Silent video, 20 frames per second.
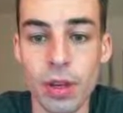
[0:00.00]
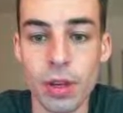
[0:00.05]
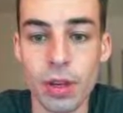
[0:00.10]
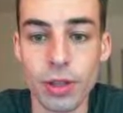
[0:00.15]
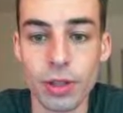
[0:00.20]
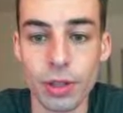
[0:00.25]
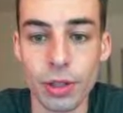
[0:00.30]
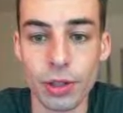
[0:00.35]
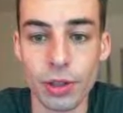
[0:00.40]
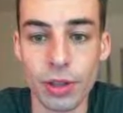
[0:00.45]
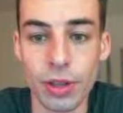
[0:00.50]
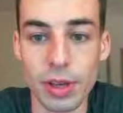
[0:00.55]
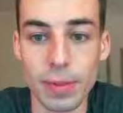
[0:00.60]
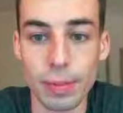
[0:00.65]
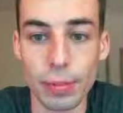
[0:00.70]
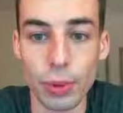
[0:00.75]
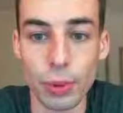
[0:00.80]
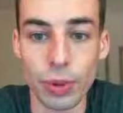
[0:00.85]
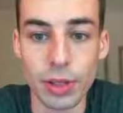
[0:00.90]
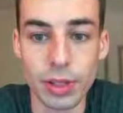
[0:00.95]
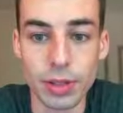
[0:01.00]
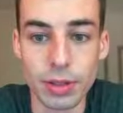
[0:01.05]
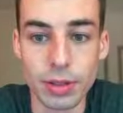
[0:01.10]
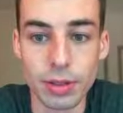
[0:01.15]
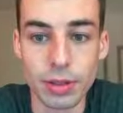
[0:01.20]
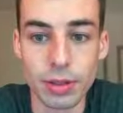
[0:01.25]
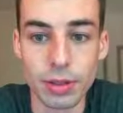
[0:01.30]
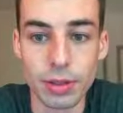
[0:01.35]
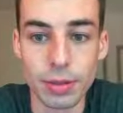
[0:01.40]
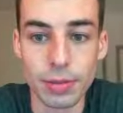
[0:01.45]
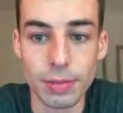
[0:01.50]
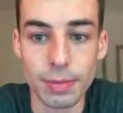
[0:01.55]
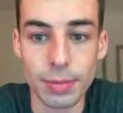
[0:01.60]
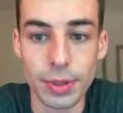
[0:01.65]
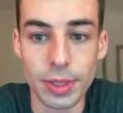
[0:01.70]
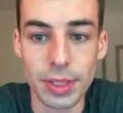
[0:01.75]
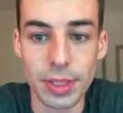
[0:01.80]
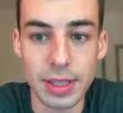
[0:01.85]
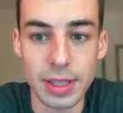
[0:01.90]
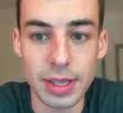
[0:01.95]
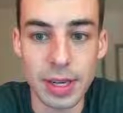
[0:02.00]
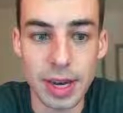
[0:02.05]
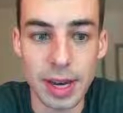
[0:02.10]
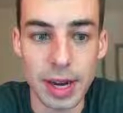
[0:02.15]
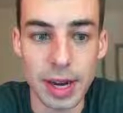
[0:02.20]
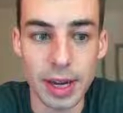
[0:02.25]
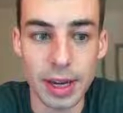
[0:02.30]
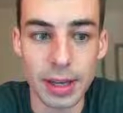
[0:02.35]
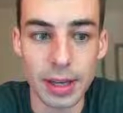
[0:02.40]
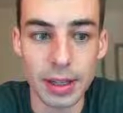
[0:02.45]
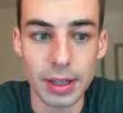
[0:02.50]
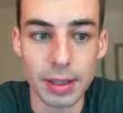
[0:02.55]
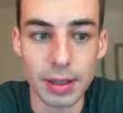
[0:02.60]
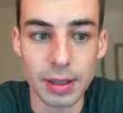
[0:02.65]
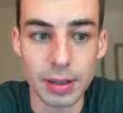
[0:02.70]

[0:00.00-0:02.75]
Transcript: such that points Pi